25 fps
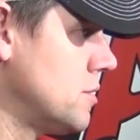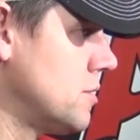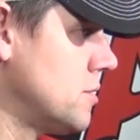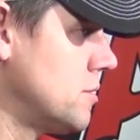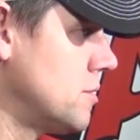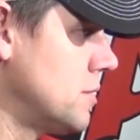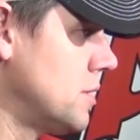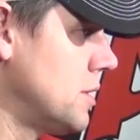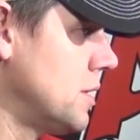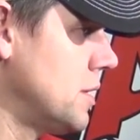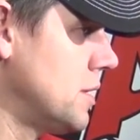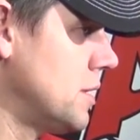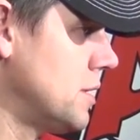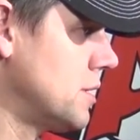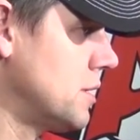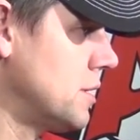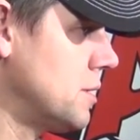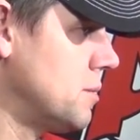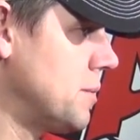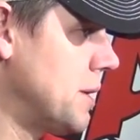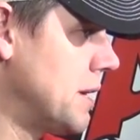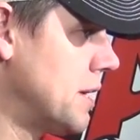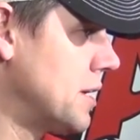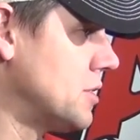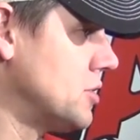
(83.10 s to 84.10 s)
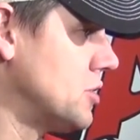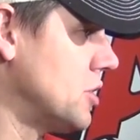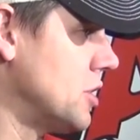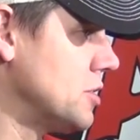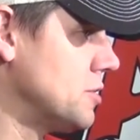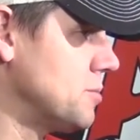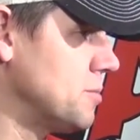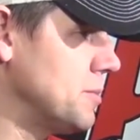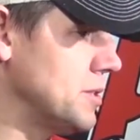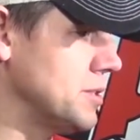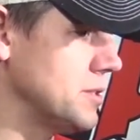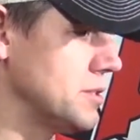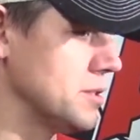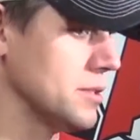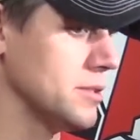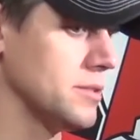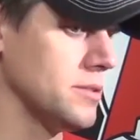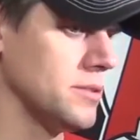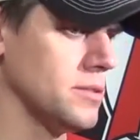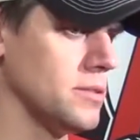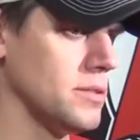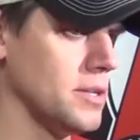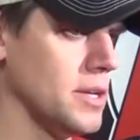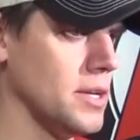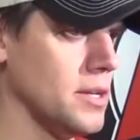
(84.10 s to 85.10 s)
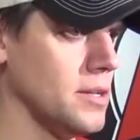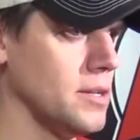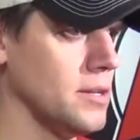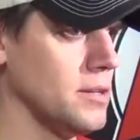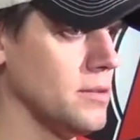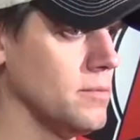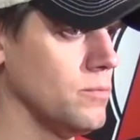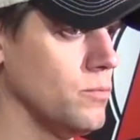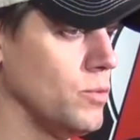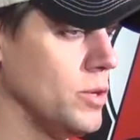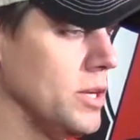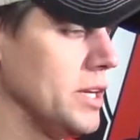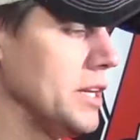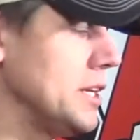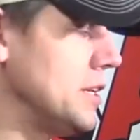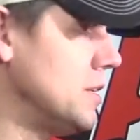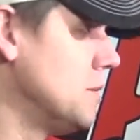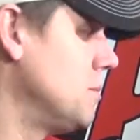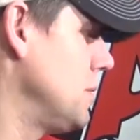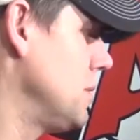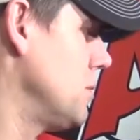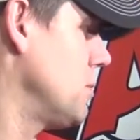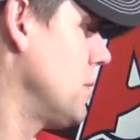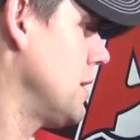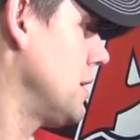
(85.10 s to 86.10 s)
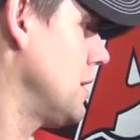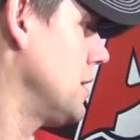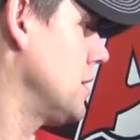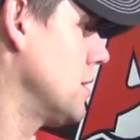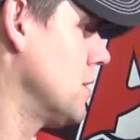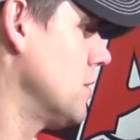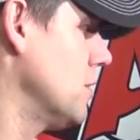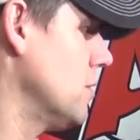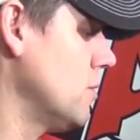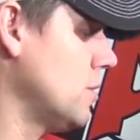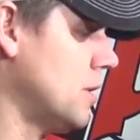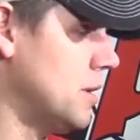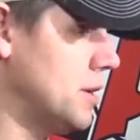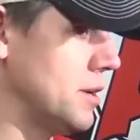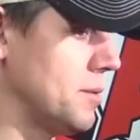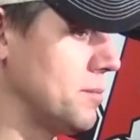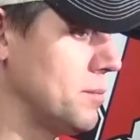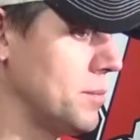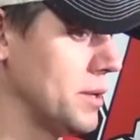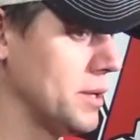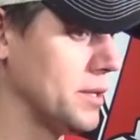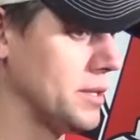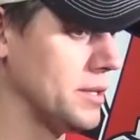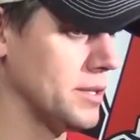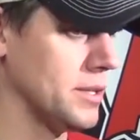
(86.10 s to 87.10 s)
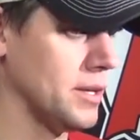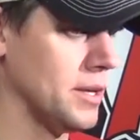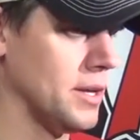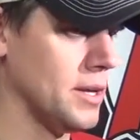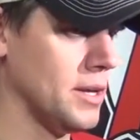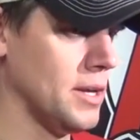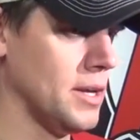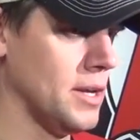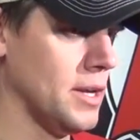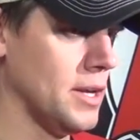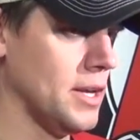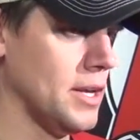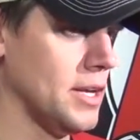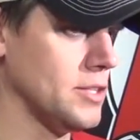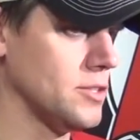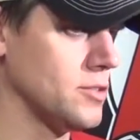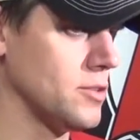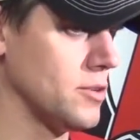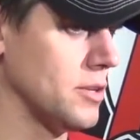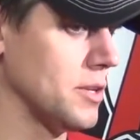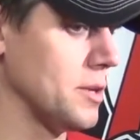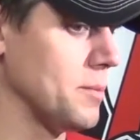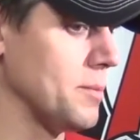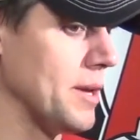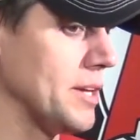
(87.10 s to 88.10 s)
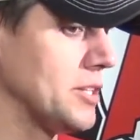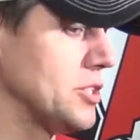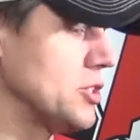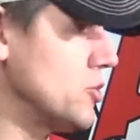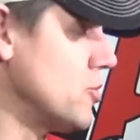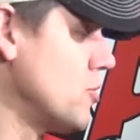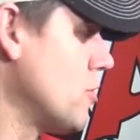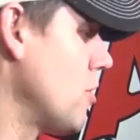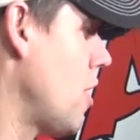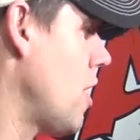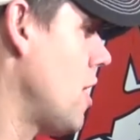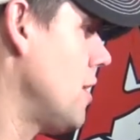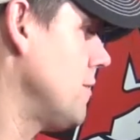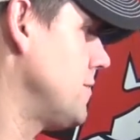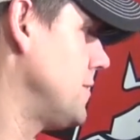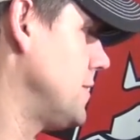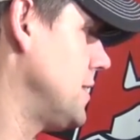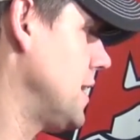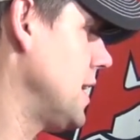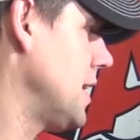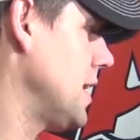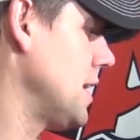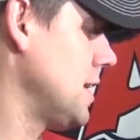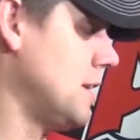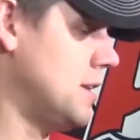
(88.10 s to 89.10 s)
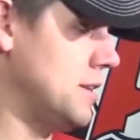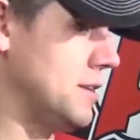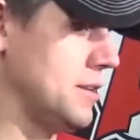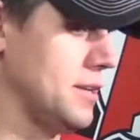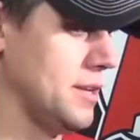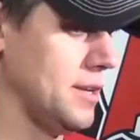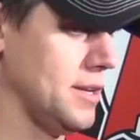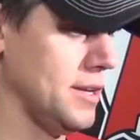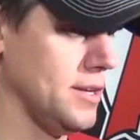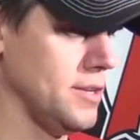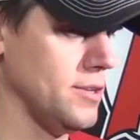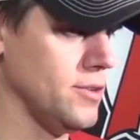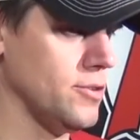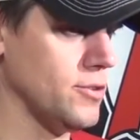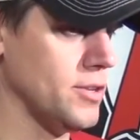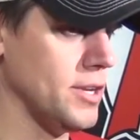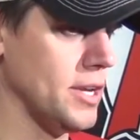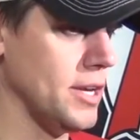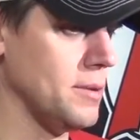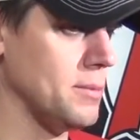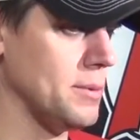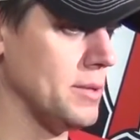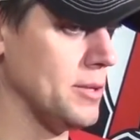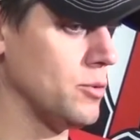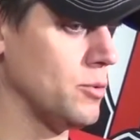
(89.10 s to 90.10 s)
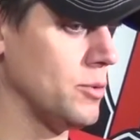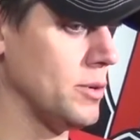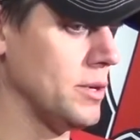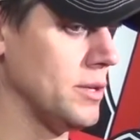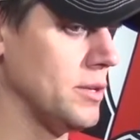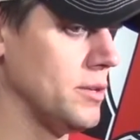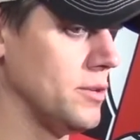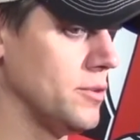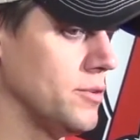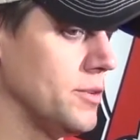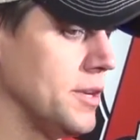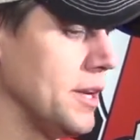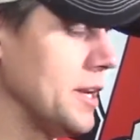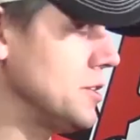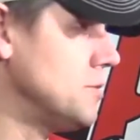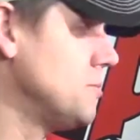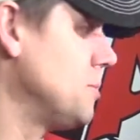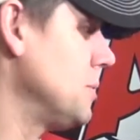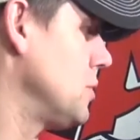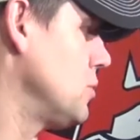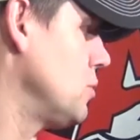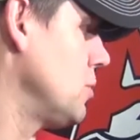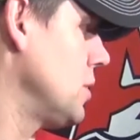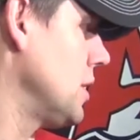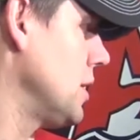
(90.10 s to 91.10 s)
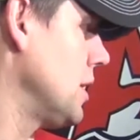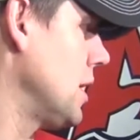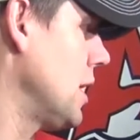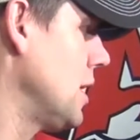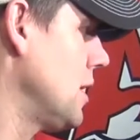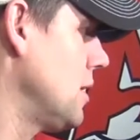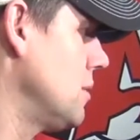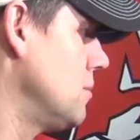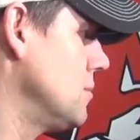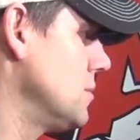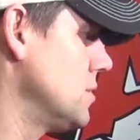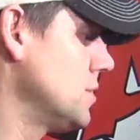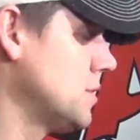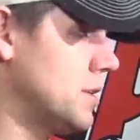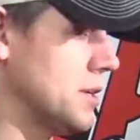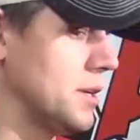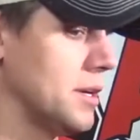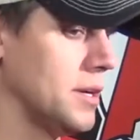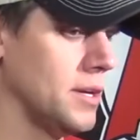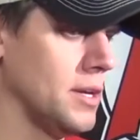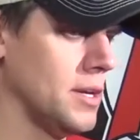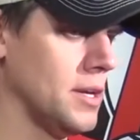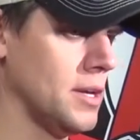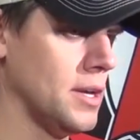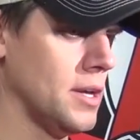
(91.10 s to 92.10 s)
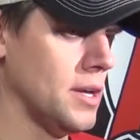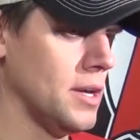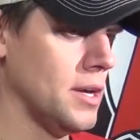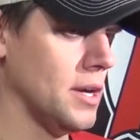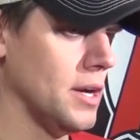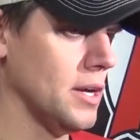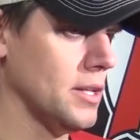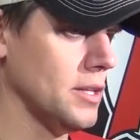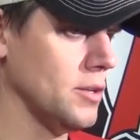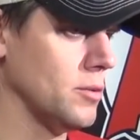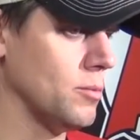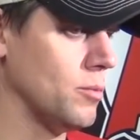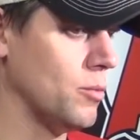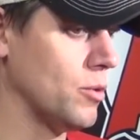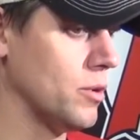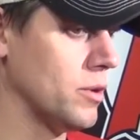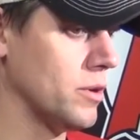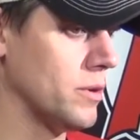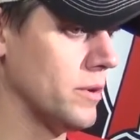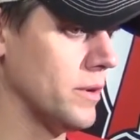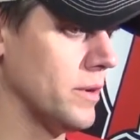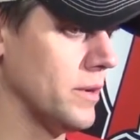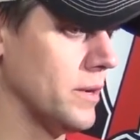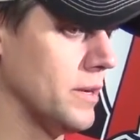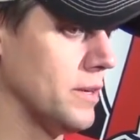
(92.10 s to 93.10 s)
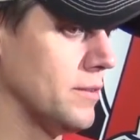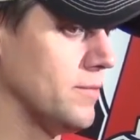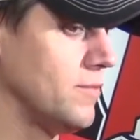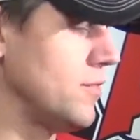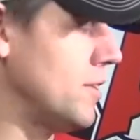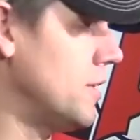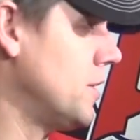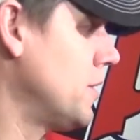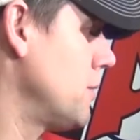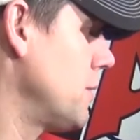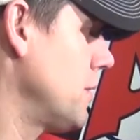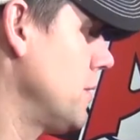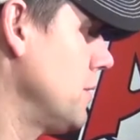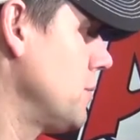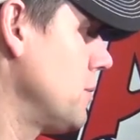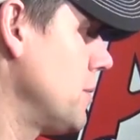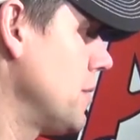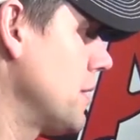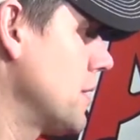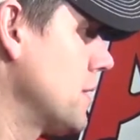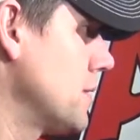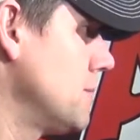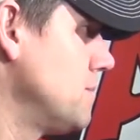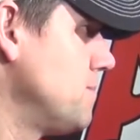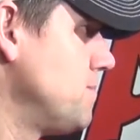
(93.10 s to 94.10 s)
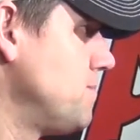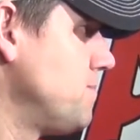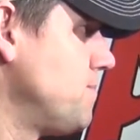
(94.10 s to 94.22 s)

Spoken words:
going to make adjustments, and we need to be ready to go. But it certainly makes your off day and your days between games a little more fun around the rink.